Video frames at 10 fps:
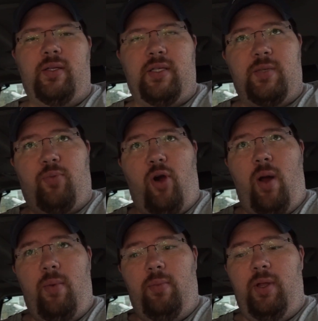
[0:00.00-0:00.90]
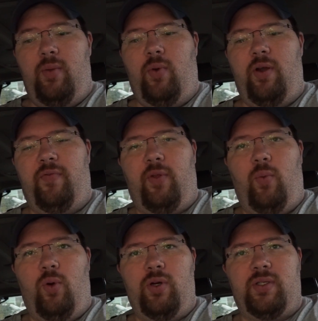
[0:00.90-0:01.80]
This is probably one of the
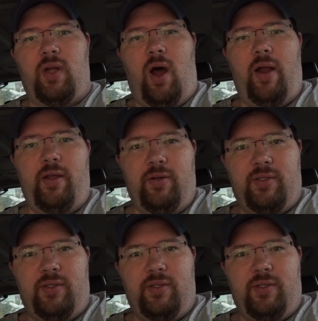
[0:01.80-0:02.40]
worst audio